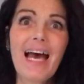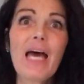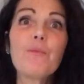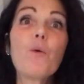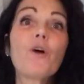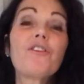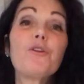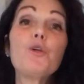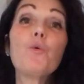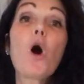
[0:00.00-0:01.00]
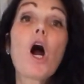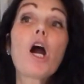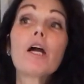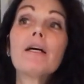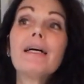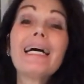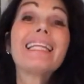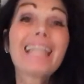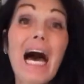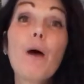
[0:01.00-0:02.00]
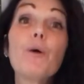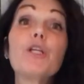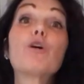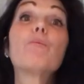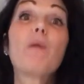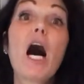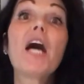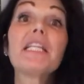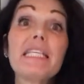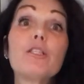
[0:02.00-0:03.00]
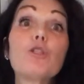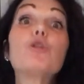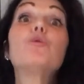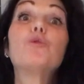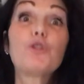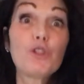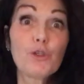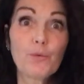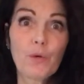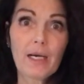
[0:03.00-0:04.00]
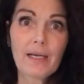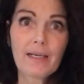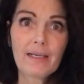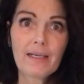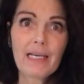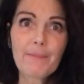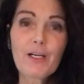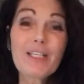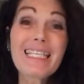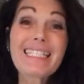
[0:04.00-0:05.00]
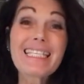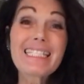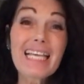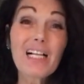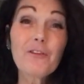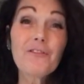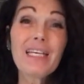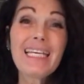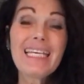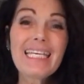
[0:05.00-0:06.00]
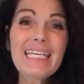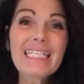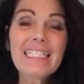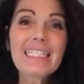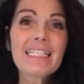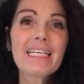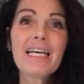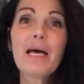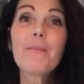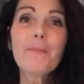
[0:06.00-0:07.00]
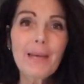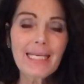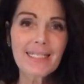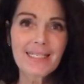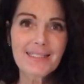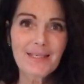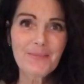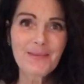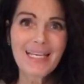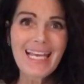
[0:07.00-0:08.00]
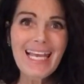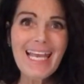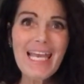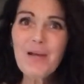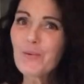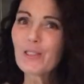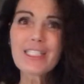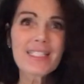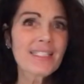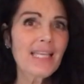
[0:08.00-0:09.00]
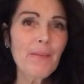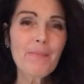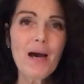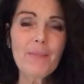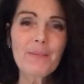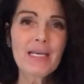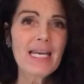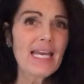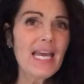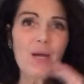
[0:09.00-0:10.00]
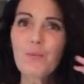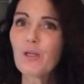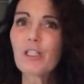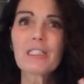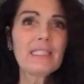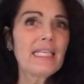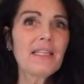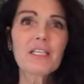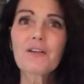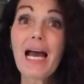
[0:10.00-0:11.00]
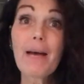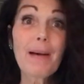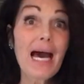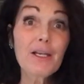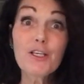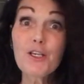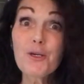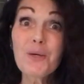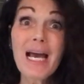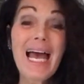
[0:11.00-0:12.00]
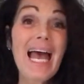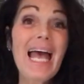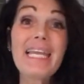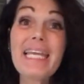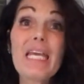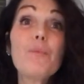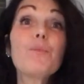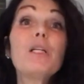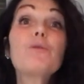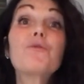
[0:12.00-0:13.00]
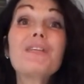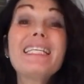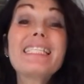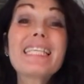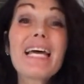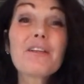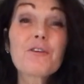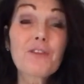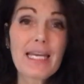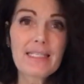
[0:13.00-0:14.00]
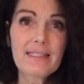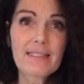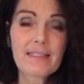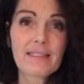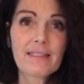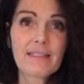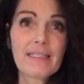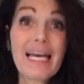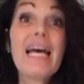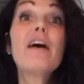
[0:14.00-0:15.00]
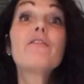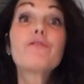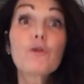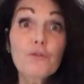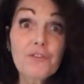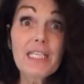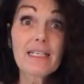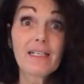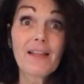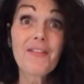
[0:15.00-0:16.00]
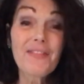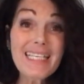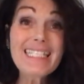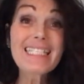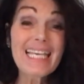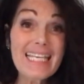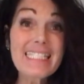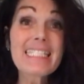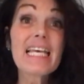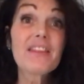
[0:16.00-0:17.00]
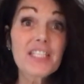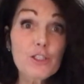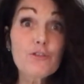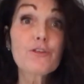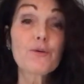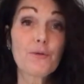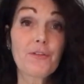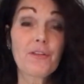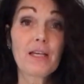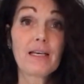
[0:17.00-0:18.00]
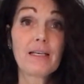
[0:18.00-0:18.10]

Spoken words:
and what you are allowing your body to do. Because it's a self-healing mechanism. It step up, it will clean the crap out of you, and it will regenerate. For real, this is the truth.